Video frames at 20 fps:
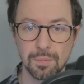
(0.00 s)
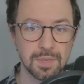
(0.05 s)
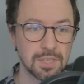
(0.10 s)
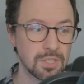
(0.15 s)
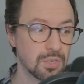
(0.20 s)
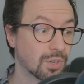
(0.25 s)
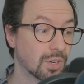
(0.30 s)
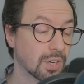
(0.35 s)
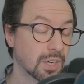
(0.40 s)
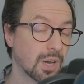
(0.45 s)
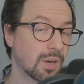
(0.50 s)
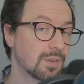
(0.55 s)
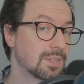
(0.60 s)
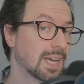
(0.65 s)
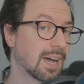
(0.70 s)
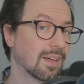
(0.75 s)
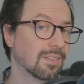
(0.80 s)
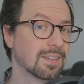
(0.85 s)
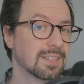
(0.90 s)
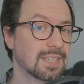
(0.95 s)
I mean, you could go
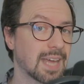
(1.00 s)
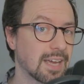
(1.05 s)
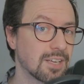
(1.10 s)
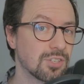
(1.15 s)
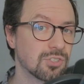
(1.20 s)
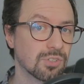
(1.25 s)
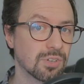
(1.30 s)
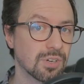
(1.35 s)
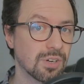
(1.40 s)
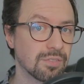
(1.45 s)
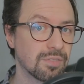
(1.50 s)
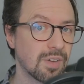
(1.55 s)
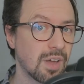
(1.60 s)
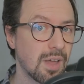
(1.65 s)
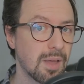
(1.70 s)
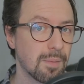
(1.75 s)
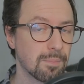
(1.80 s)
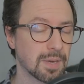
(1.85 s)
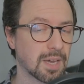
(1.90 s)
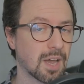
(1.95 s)
down the danger of
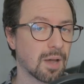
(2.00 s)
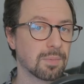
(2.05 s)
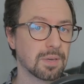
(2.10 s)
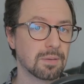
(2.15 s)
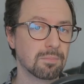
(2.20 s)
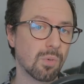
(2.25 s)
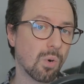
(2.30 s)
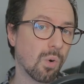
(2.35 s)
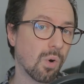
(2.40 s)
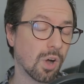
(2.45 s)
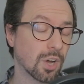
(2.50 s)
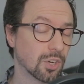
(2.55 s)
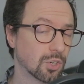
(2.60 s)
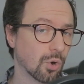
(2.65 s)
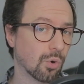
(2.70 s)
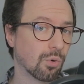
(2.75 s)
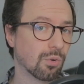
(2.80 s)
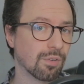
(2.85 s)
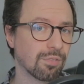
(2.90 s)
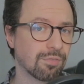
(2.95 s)
becoming more
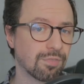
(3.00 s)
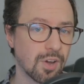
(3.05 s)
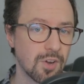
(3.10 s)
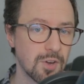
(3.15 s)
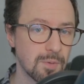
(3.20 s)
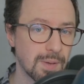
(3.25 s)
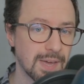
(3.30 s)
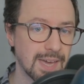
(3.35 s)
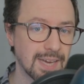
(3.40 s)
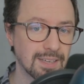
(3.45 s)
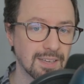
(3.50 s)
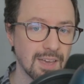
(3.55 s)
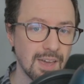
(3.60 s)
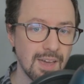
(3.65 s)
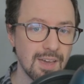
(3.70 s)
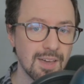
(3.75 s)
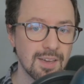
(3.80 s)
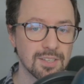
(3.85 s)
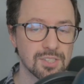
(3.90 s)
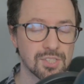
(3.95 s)
agoraphobic,
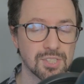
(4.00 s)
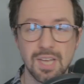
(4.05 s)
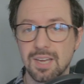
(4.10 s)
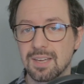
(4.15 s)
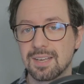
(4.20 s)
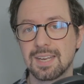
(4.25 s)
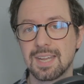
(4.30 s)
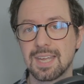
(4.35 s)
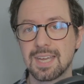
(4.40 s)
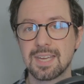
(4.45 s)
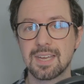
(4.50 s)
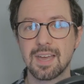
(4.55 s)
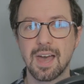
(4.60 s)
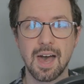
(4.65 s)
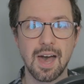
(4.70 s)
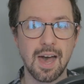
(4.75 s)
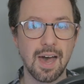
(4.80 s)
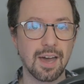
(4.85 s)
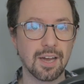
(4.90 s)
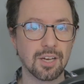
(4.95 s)
certainly
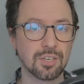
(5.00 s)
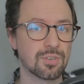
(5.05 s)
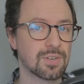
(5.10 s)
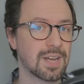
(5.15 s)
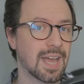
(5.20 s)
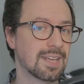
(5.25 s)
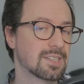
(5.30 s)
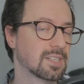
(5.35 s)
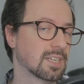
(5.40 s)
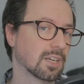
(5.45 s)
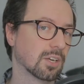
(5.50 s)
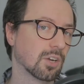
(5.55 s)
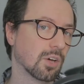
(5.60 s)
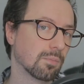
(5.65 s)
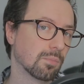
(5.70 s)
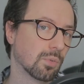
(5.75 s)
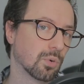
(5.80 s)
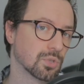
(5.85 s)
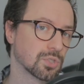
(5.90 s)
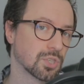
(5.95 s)
uh, creating a
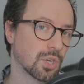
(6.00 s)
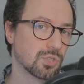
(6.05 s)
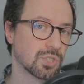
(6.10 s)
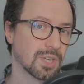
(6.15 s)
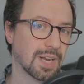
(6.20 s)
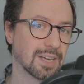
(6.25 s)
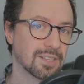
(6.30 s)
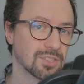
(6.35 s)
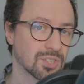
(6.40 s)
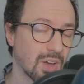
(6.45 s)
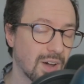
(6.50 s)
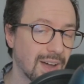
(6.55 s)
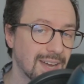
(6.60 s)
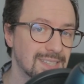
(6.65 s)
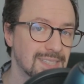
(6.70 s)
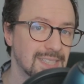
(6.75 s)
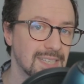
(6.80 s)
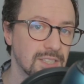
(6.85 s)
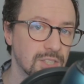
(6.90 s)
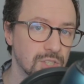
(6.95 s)
lot more social
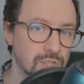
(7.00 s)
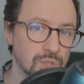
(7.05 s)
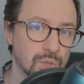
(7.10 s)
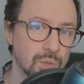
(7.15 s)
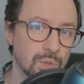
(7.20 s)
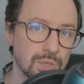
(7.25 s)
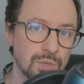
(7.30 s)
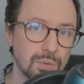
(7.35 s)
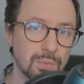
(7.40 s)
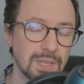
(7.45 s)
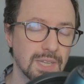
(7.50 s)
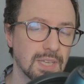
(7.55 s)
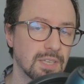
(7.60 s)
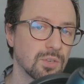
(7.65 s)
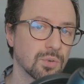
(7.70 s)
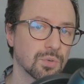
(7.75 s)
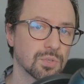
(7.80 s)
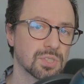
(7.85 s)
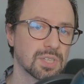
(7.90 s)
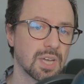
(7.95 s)
anxiety disorder
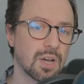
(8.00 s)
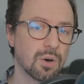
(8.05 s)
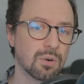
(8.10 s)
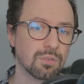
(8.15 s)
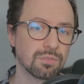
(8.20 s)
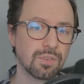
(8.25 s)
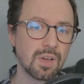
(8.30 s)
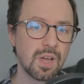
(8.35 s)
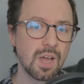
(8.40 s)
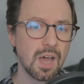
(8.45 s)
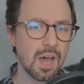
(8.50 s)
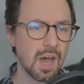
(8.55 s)
within yourself,